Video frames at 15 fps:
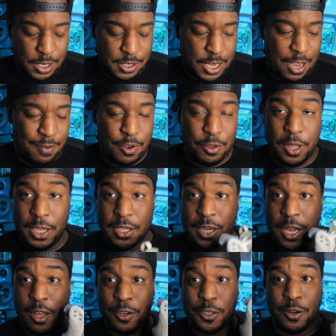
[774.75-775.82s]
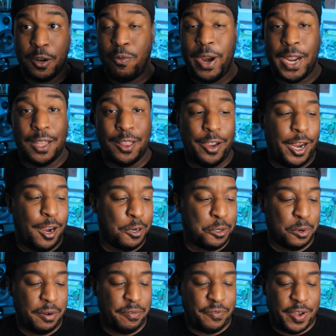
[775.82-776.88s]
gave you these colors on a regular Air
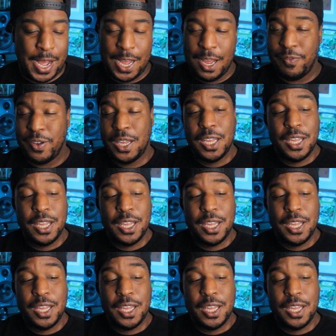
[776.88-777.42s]
Jordan 5.